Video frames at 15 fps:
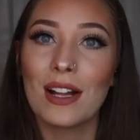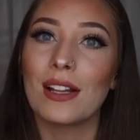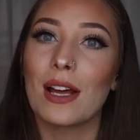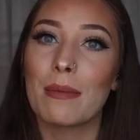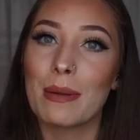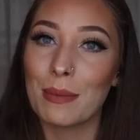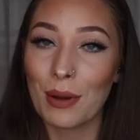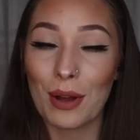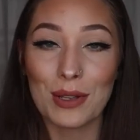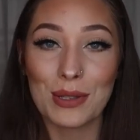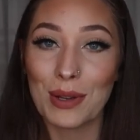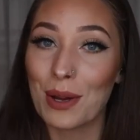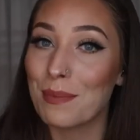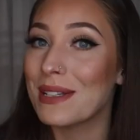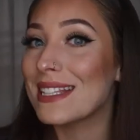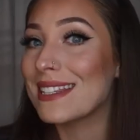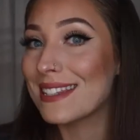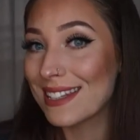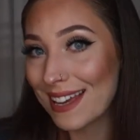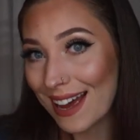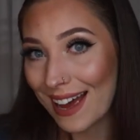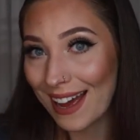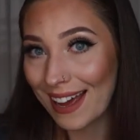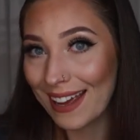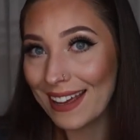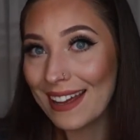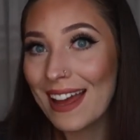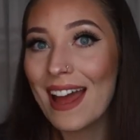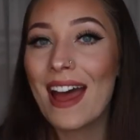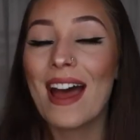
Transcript: A lot of people also call me Sky,